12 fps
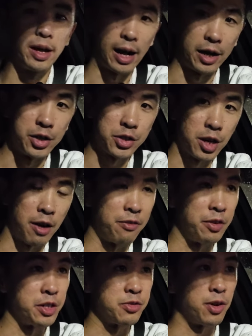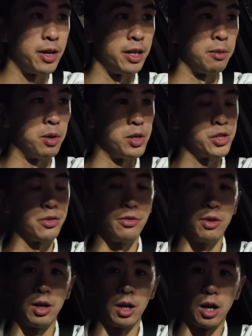I just got finished fighting a bunch of,
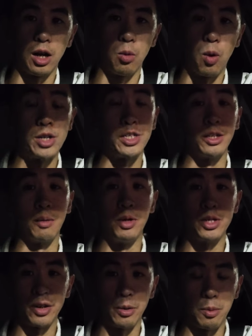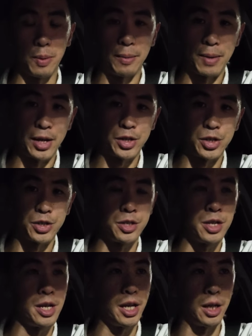uh, watching a bunch of MMA matches,
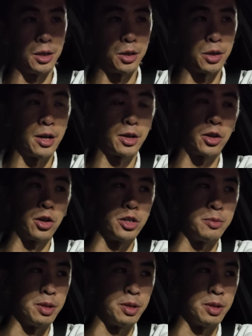and the thought occurred to